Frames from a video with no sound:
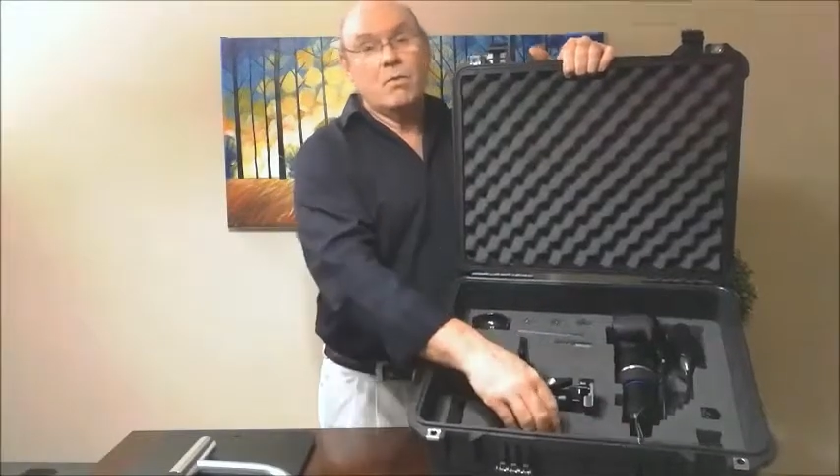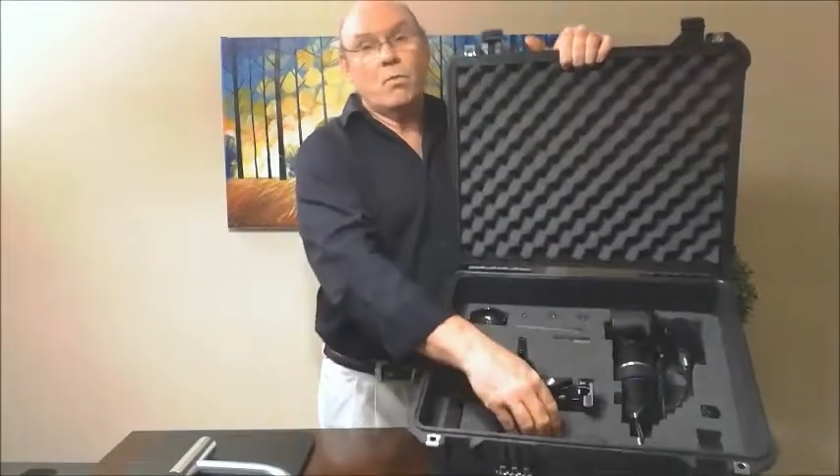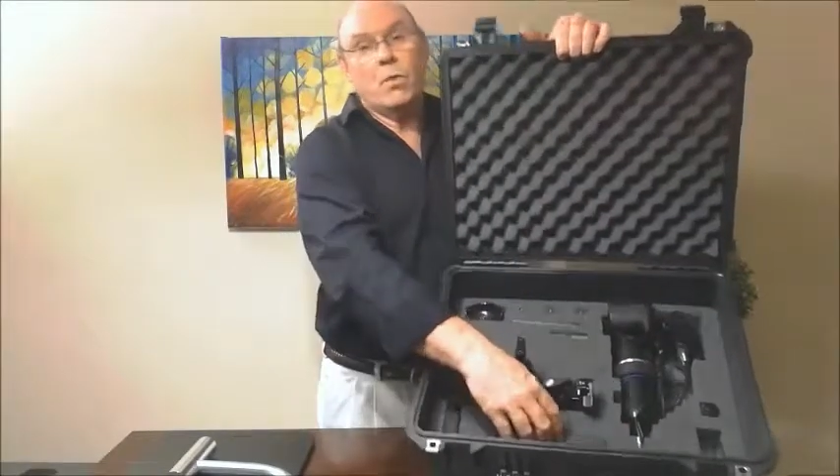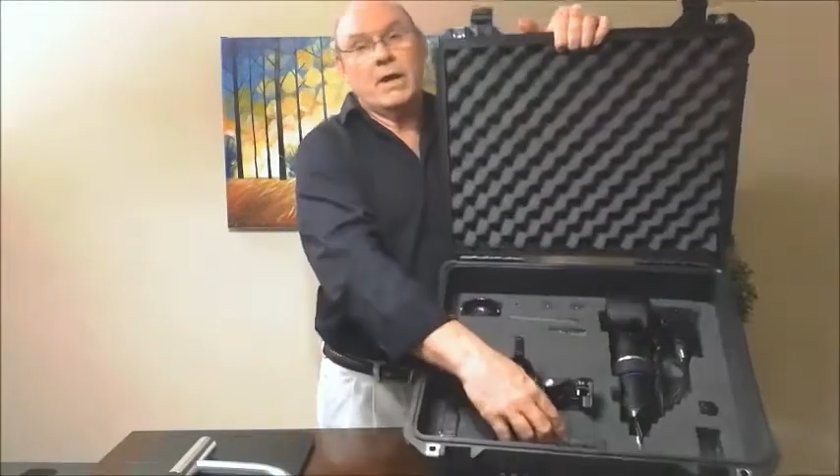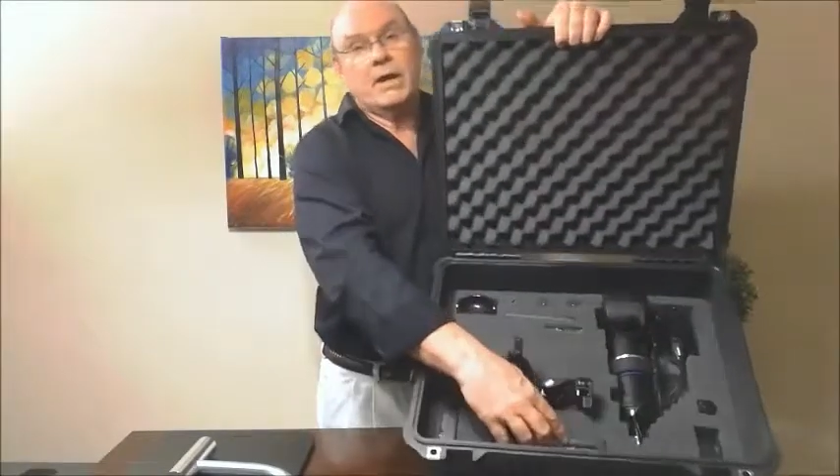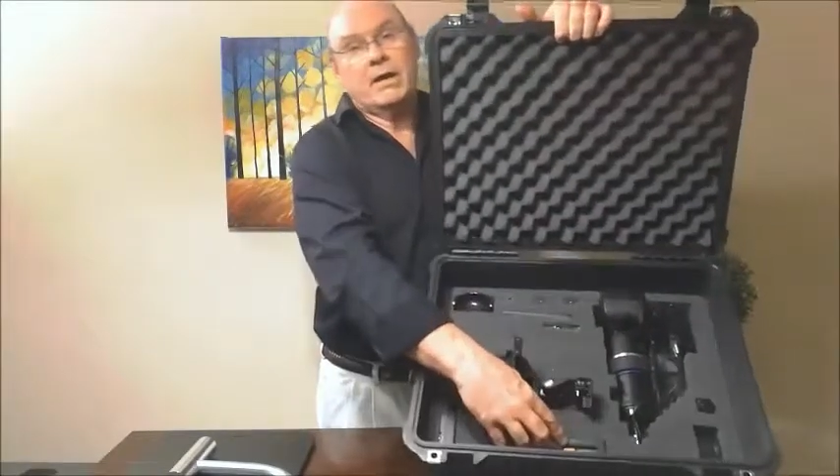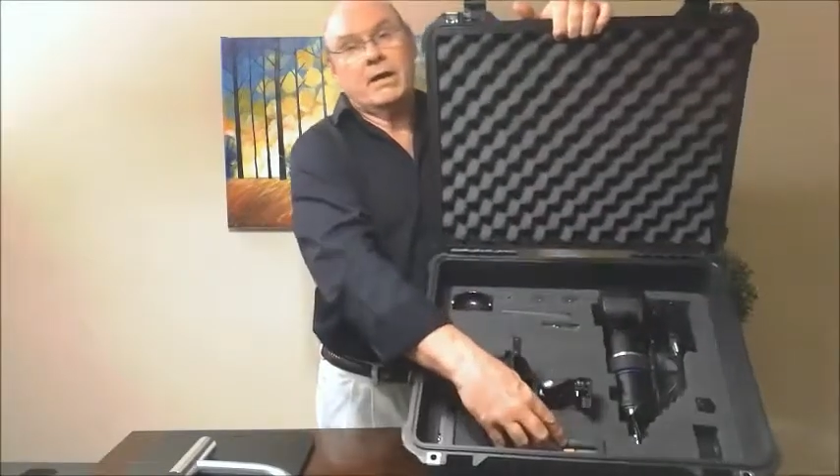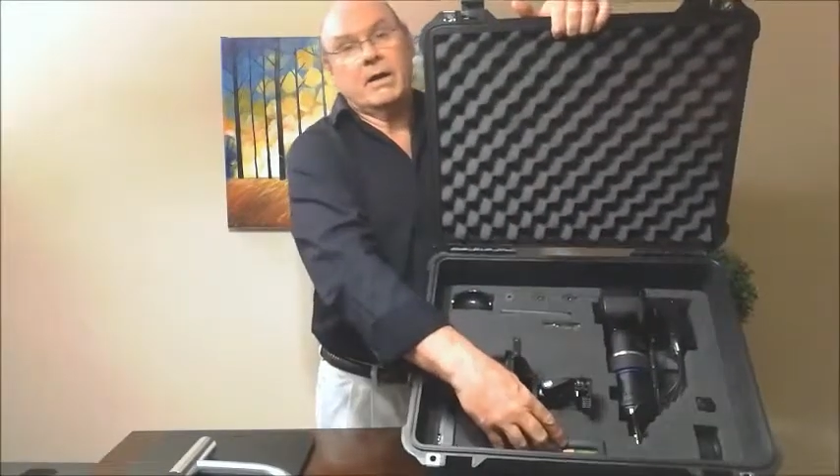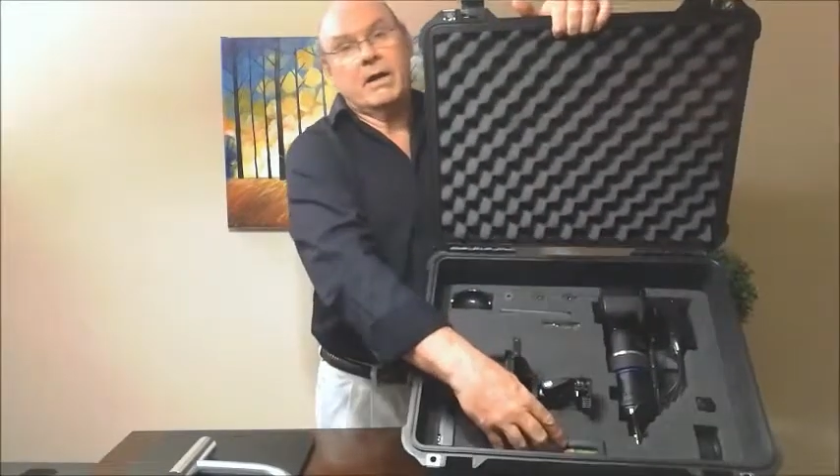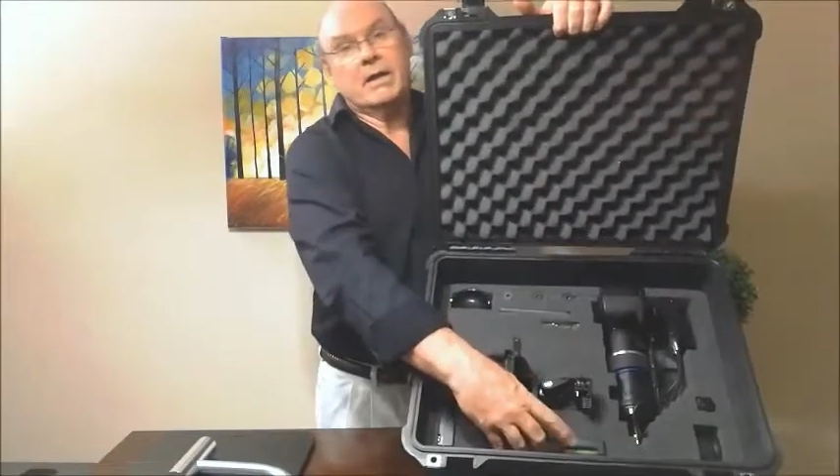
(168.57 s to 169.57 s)

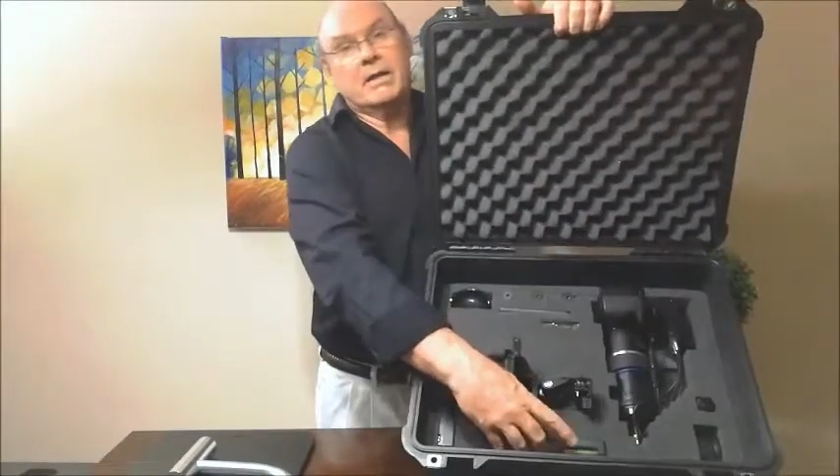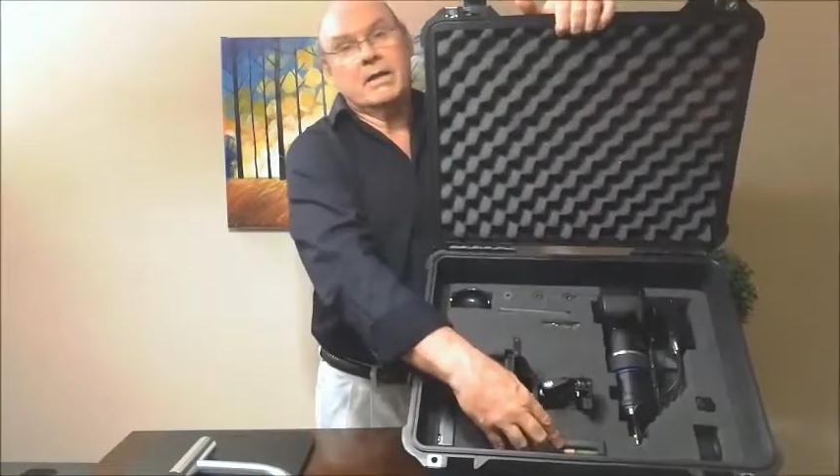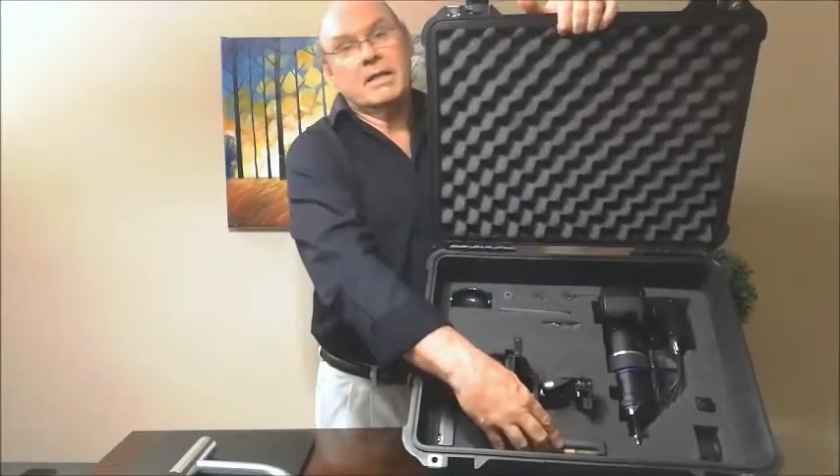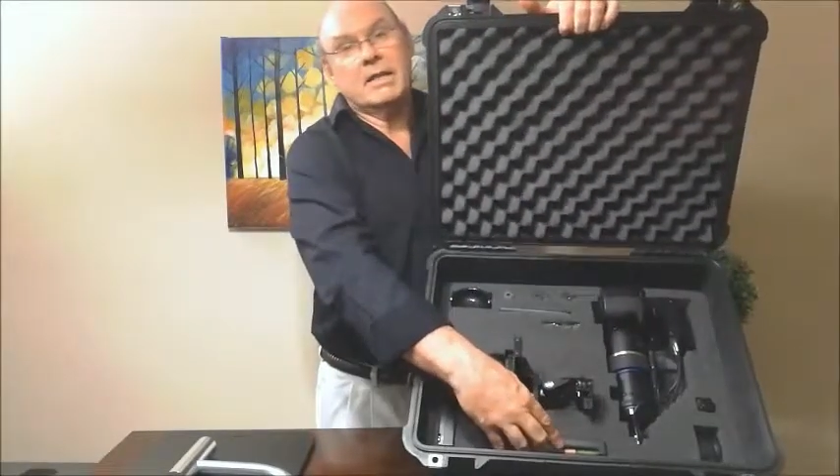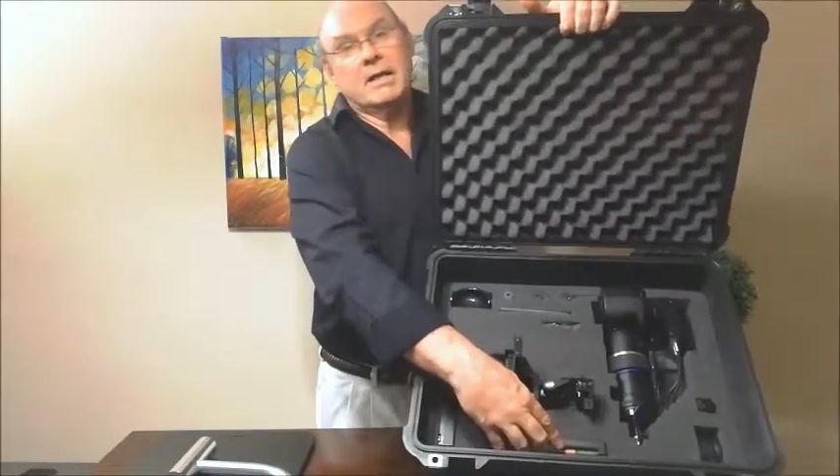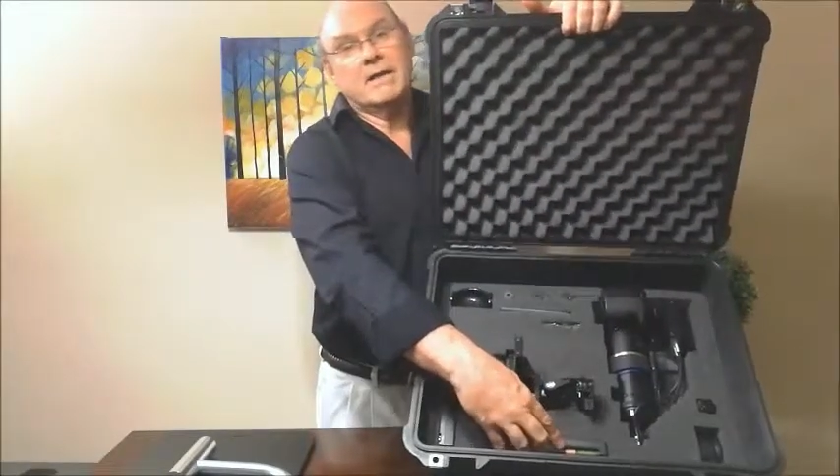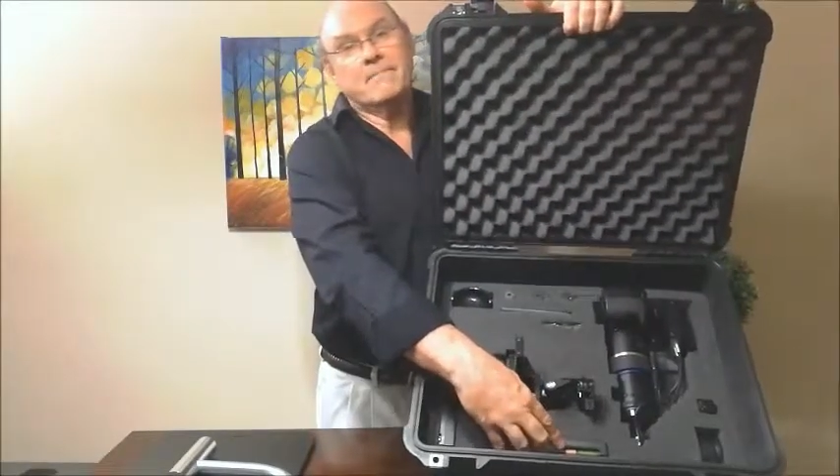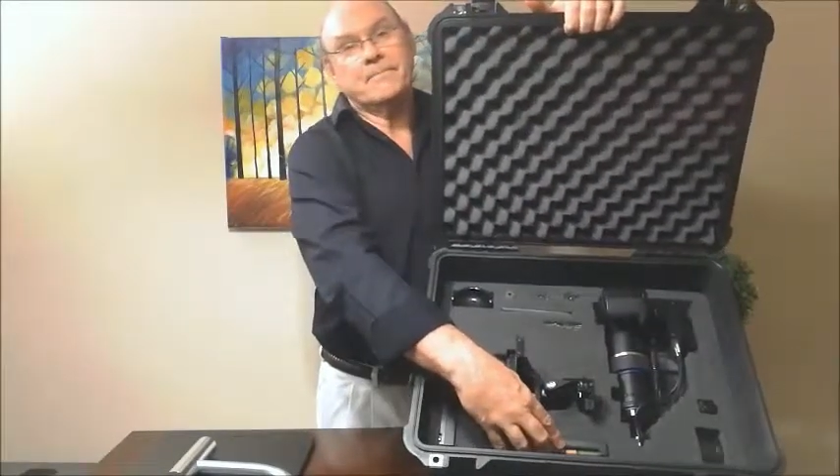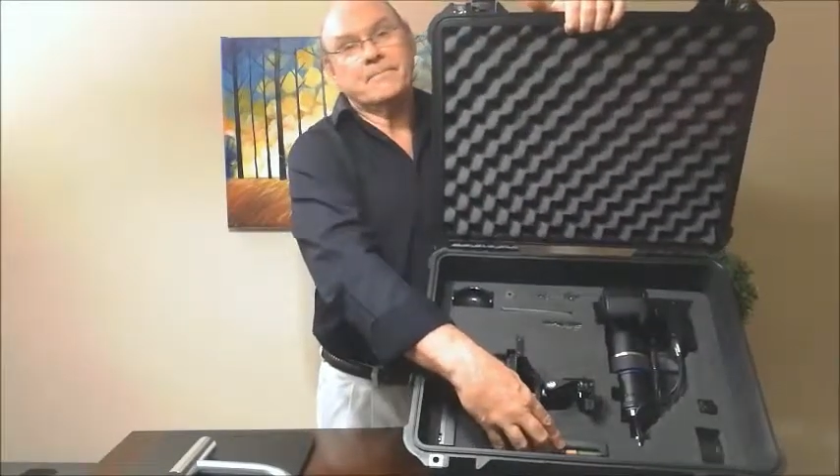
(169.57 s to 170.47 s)
where the